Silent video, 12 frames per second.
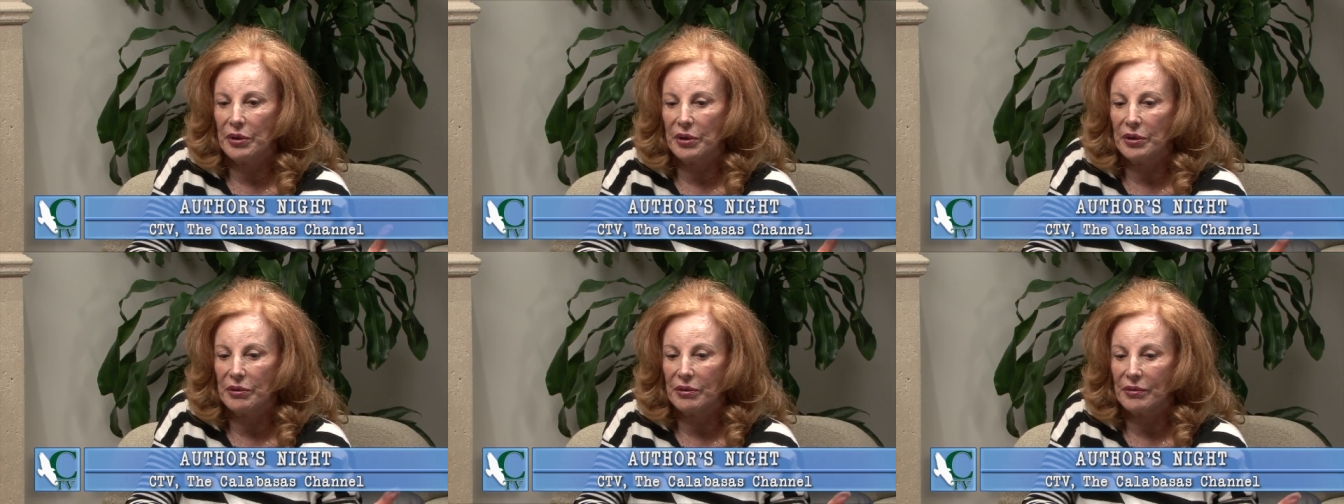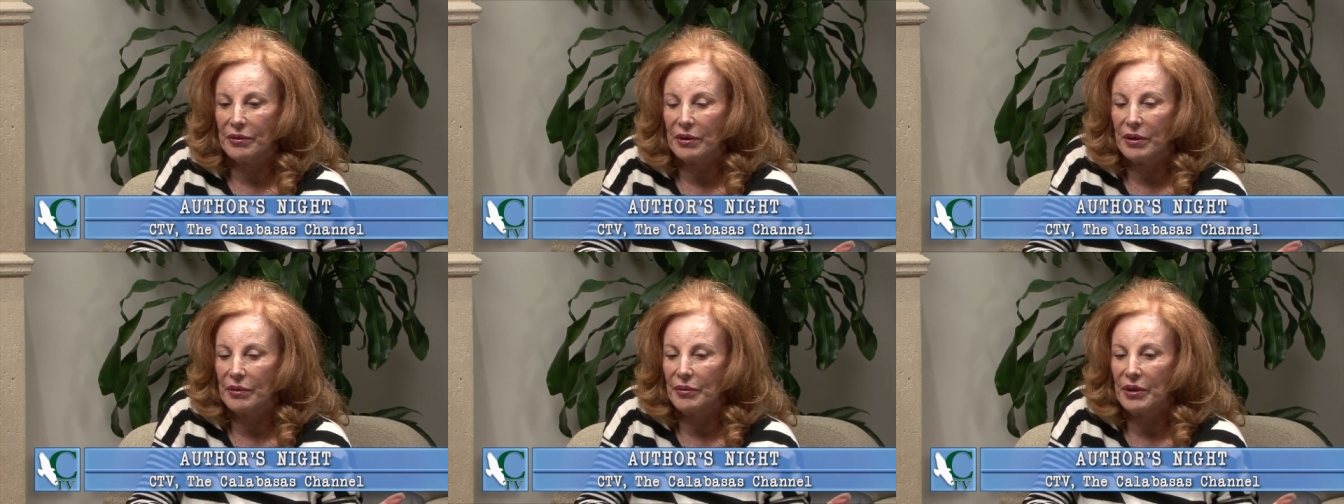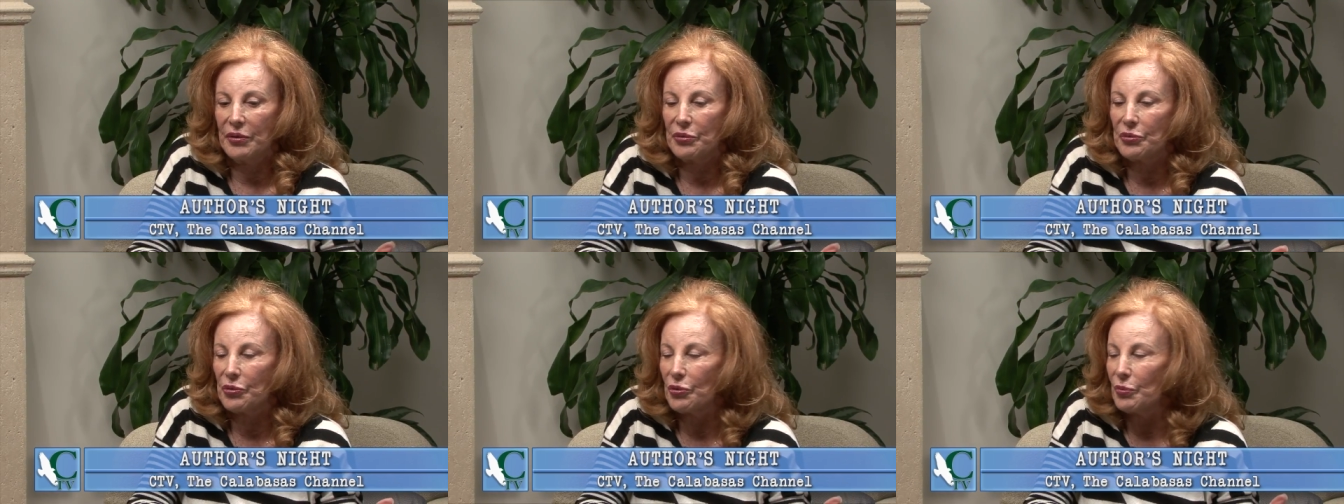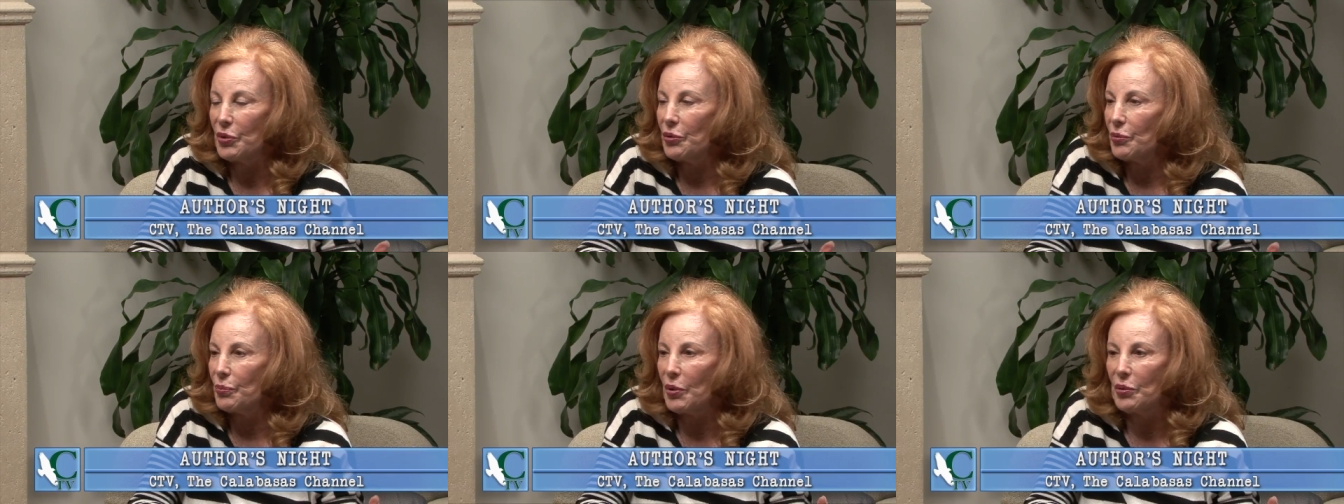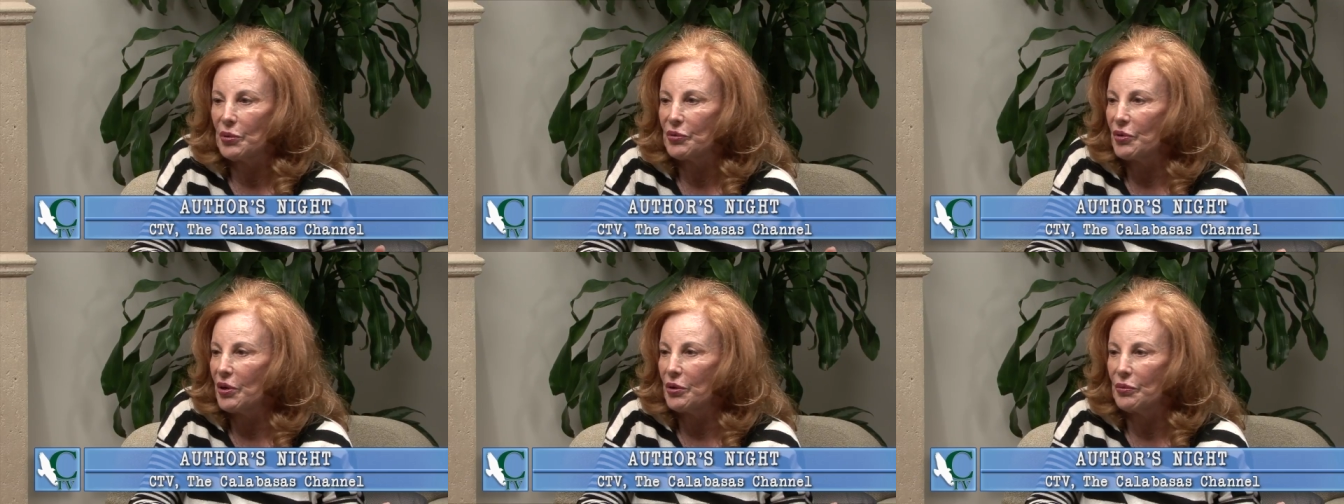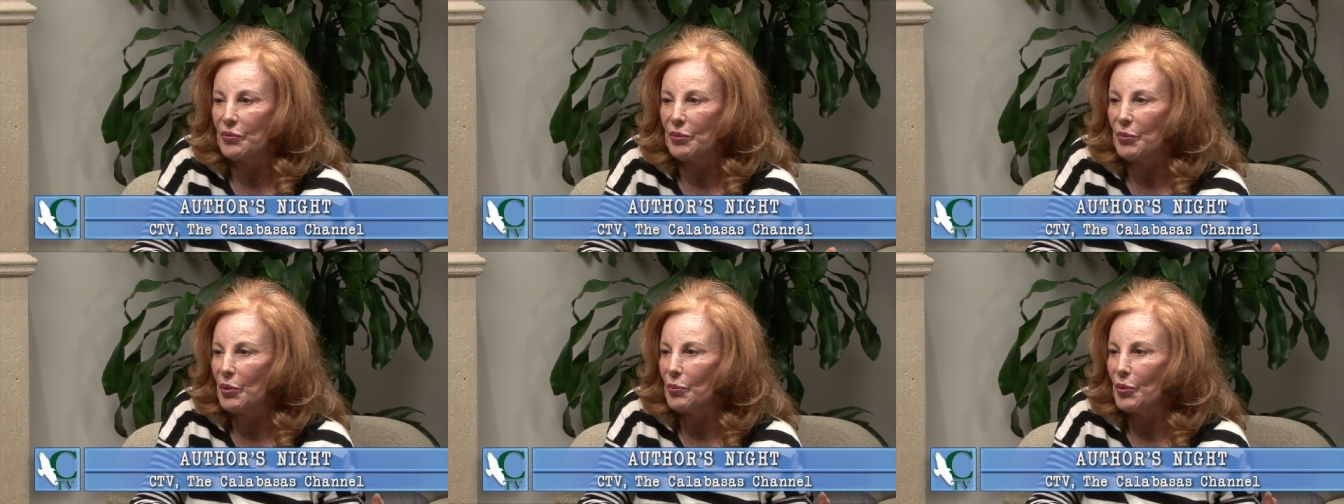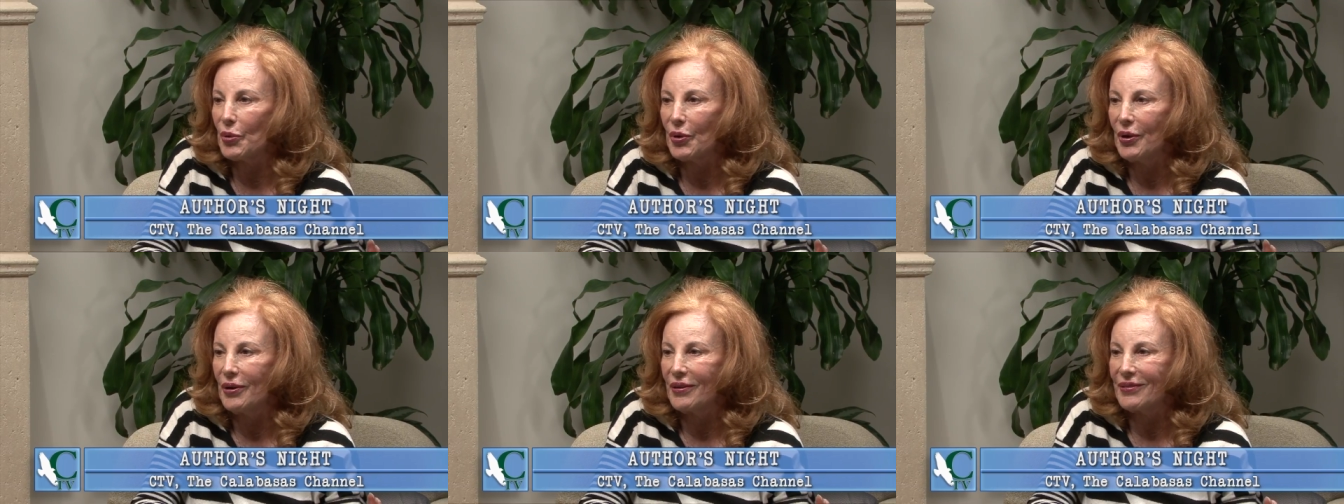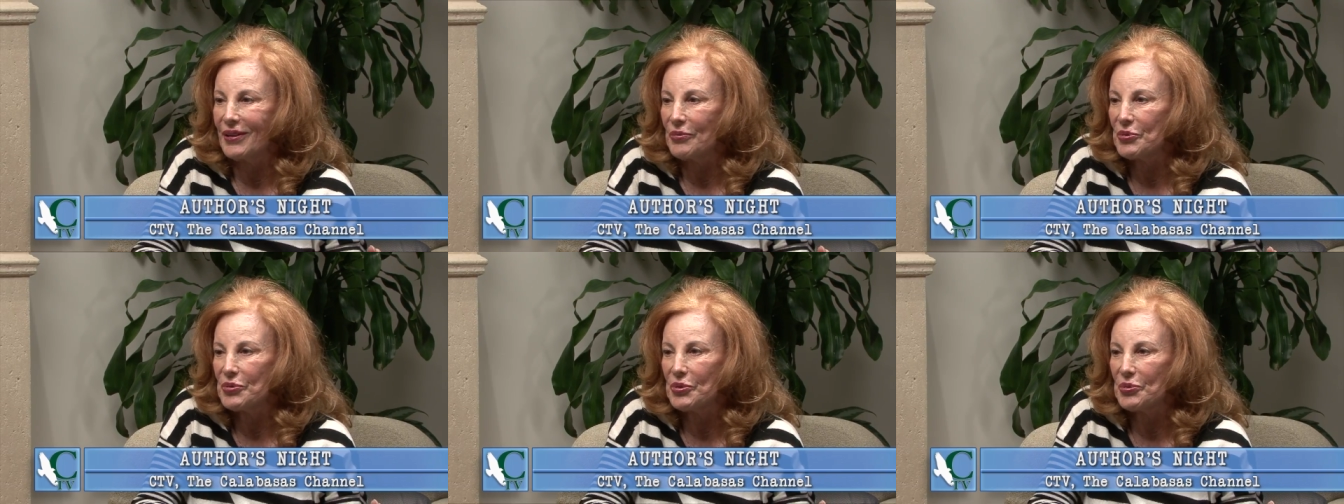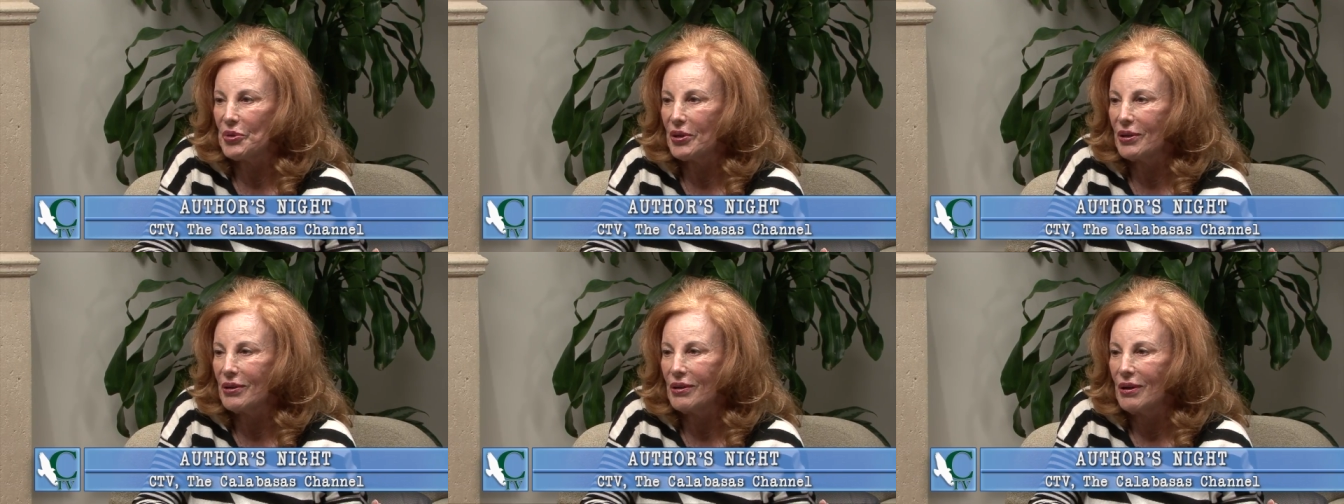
in uh, either German or Polish, I don't remember, because I was so young.